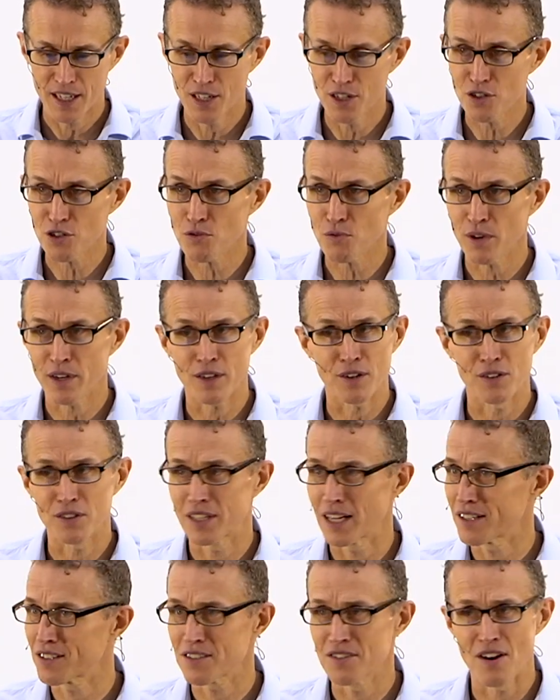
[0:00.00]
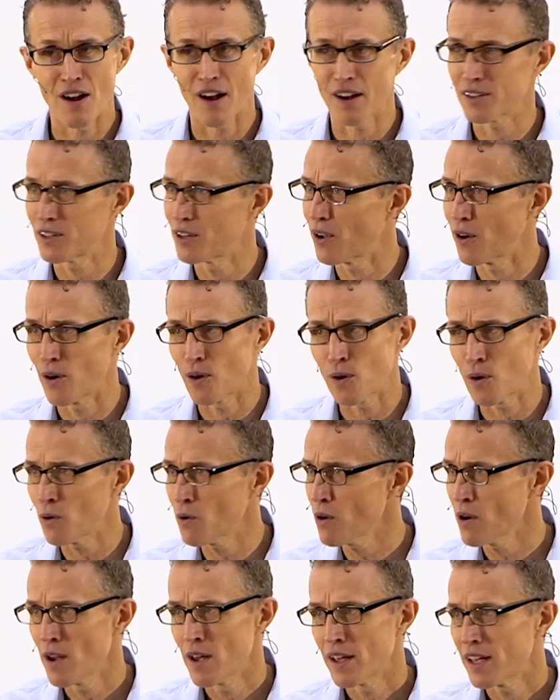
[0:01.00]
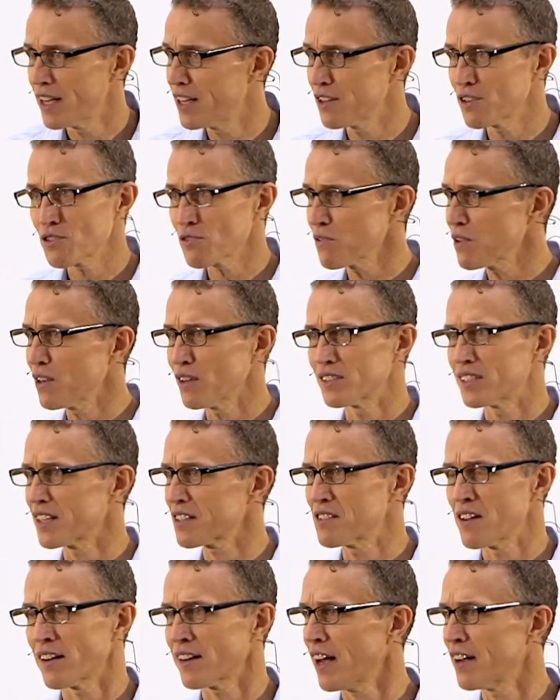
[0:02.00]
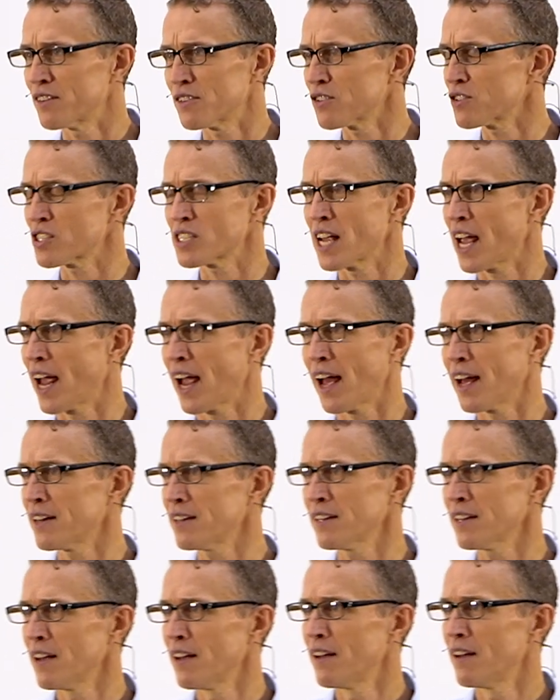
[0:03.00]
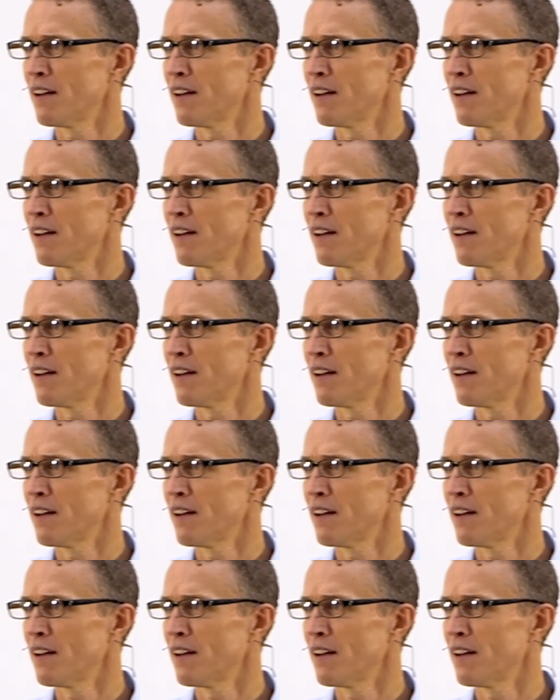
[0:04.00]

Israel does not know. Israel does not understand.